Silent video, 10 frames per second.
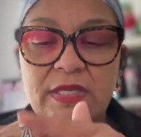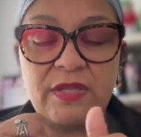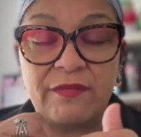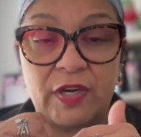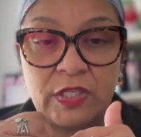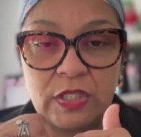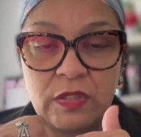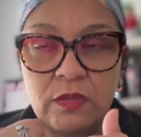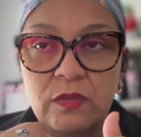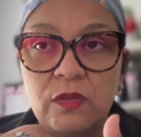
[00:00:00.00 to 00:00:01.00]
is in the front.
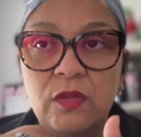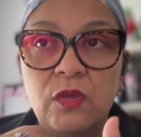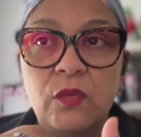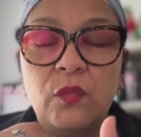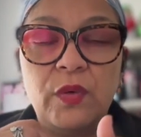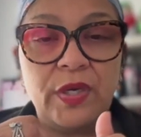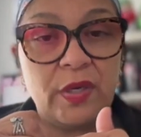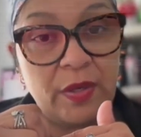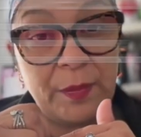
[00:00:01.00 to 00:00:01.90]
When your